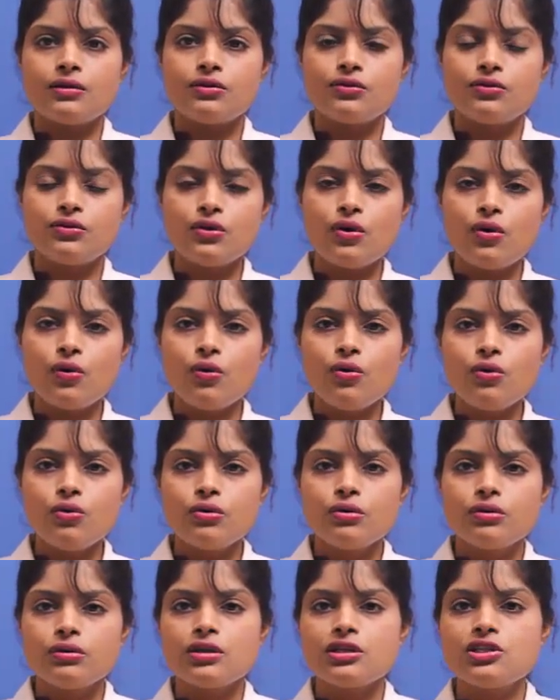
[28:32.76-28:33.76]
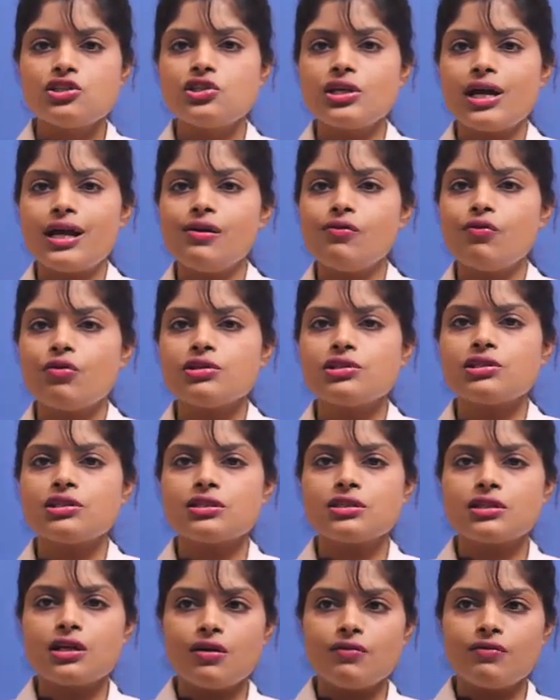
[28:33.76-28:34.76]
So, the gel was
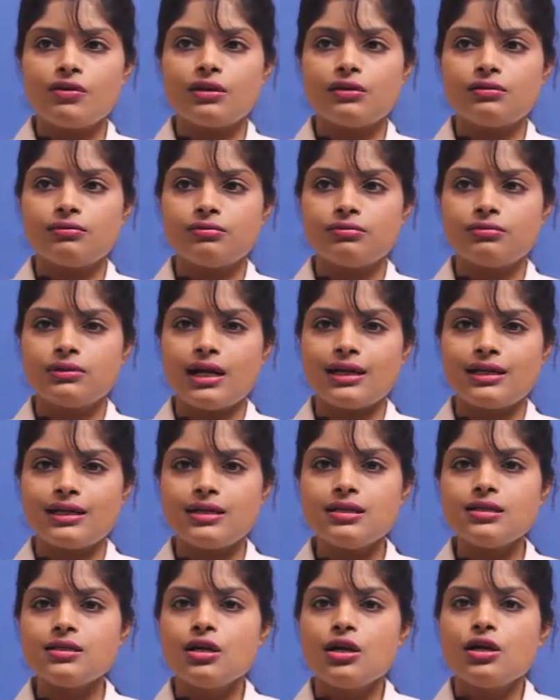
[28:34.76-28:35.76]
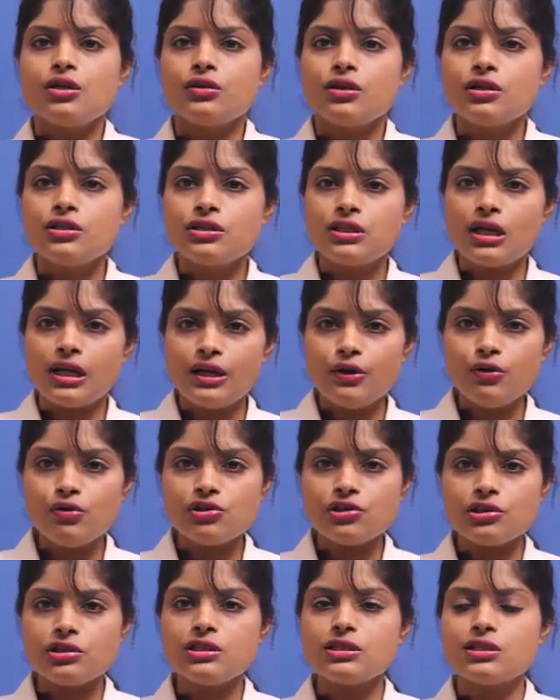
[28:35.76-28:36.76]
discovered. That is, the
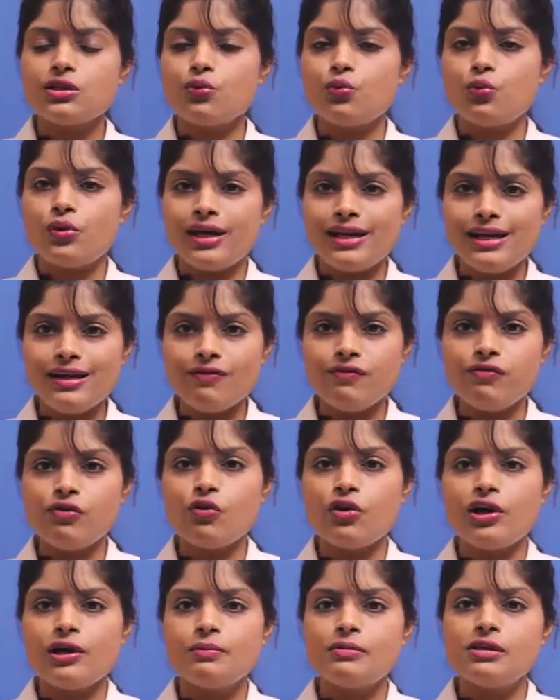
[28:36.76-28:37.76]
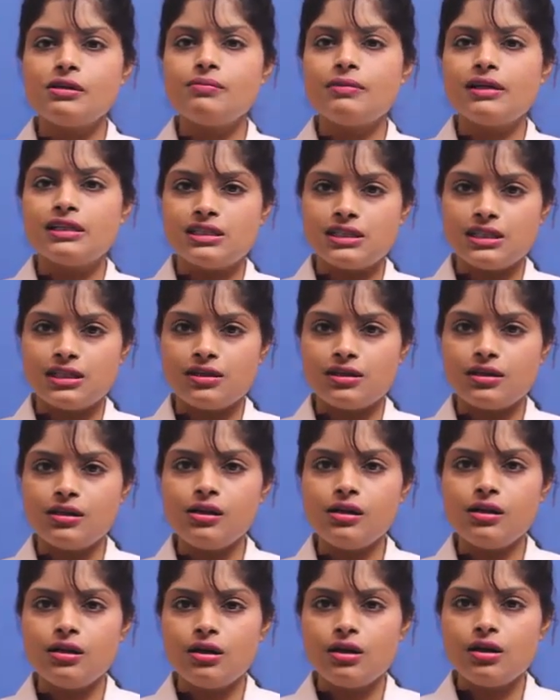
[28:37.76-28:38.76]
solution is a very flowable
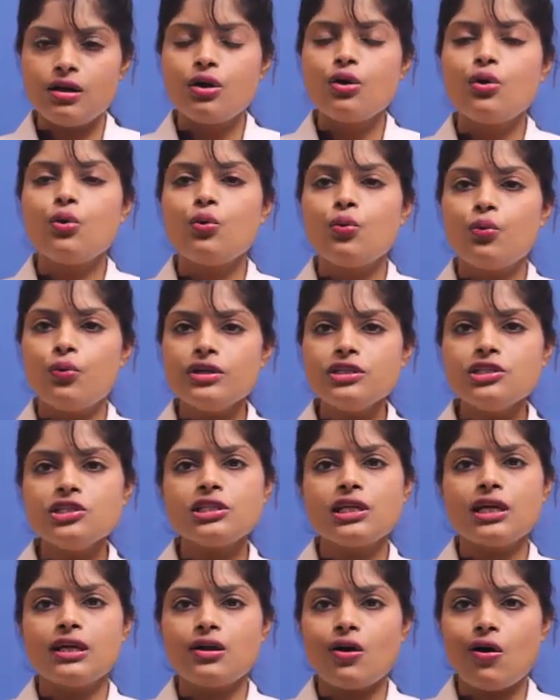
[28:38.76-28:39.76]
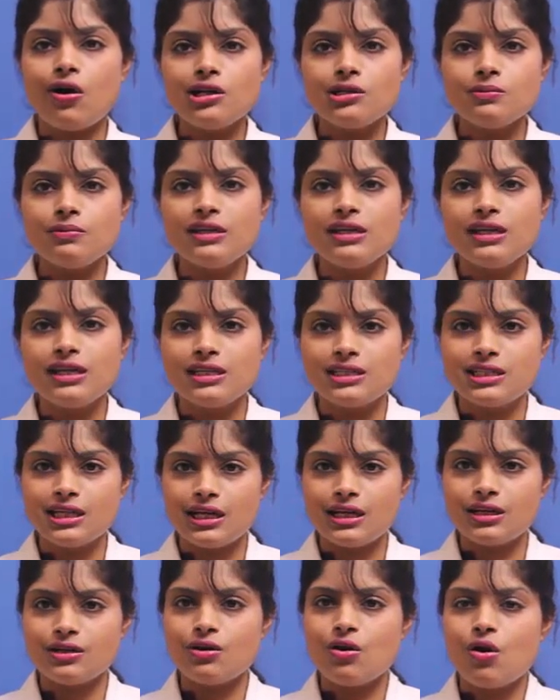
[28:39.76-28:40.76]
material which cannot be
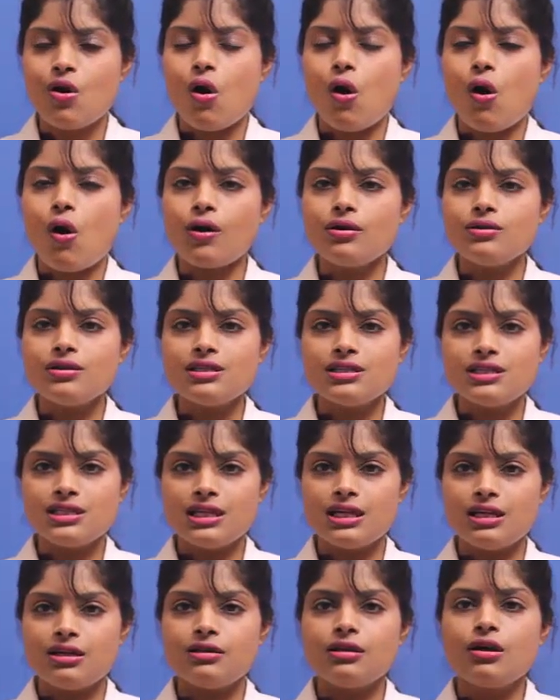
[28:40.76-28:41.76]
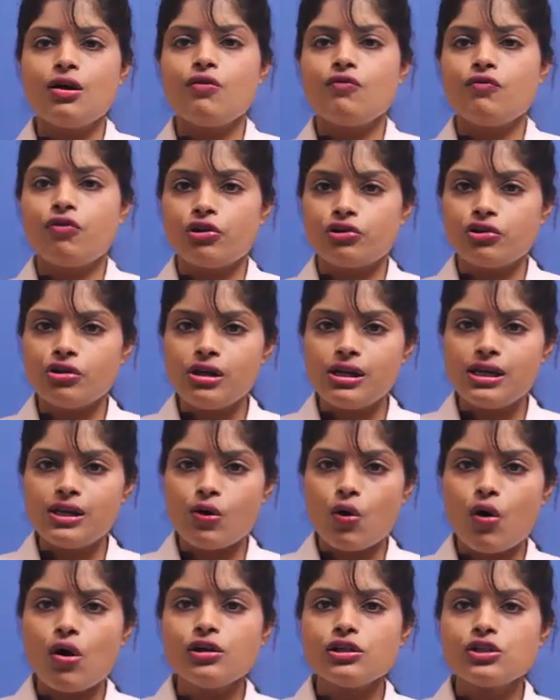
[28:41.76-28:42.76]
retained on the teeth for the
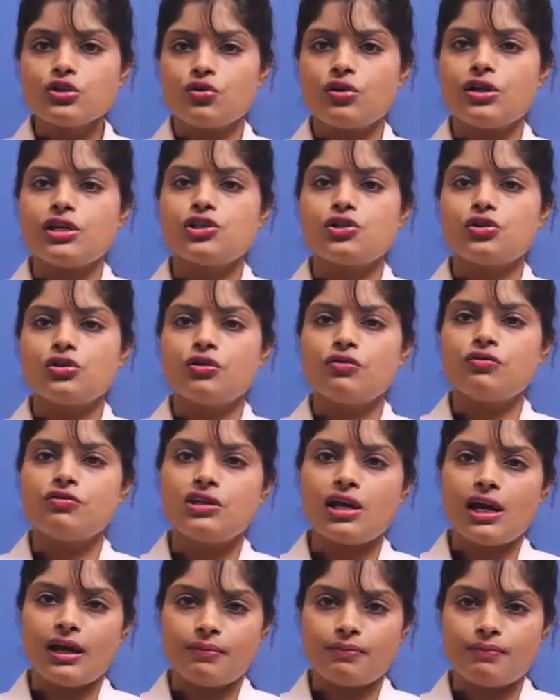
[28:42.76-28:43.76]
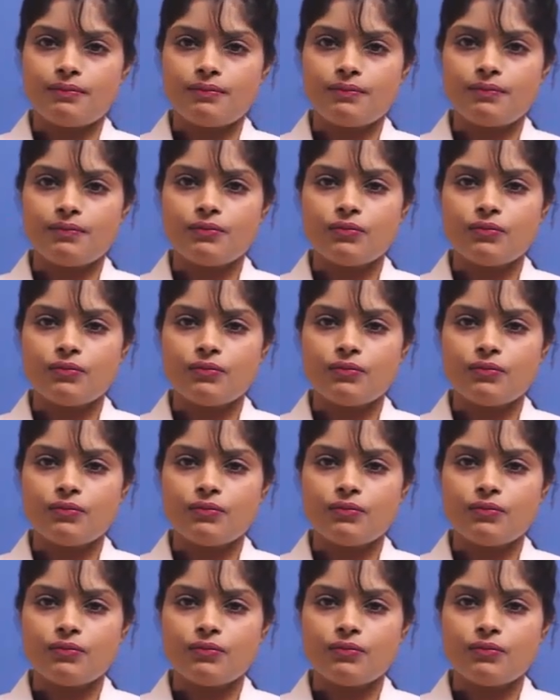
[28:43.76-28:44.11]
long duration of time.